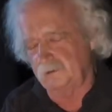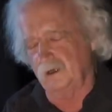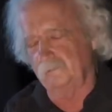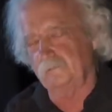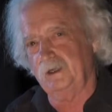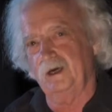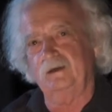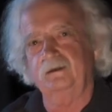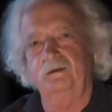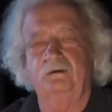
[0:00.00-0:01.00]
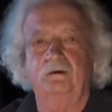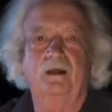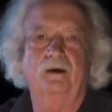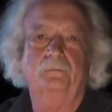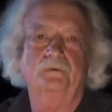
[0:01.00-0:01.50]
tomcat in her
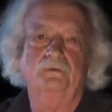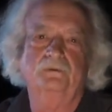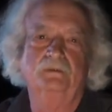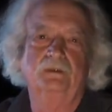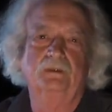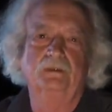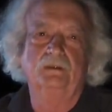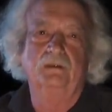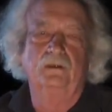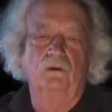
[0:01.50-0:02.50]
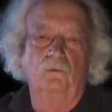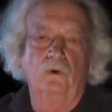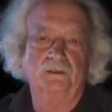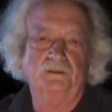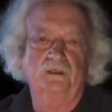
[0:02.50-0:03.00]
lap,
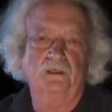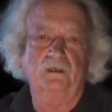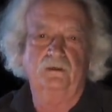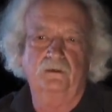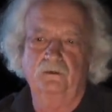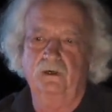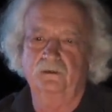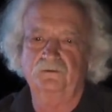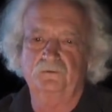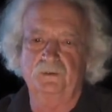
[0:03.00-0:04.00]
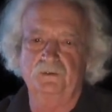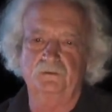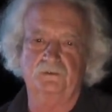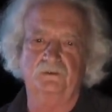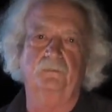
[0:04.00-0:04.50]
watching her
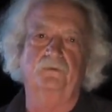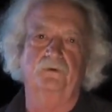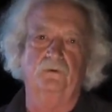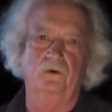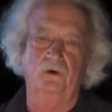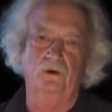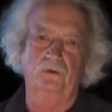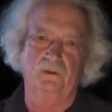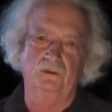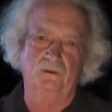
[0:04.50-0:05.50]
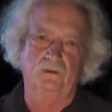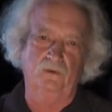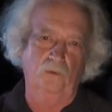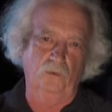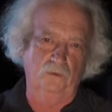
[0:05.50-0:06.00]
husband's supper growing
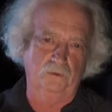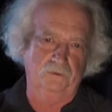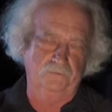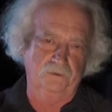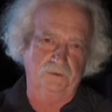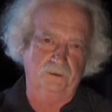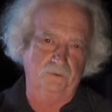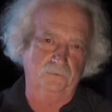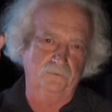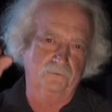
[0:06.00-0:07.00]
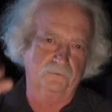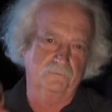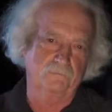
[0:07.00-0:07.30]
cold on the table.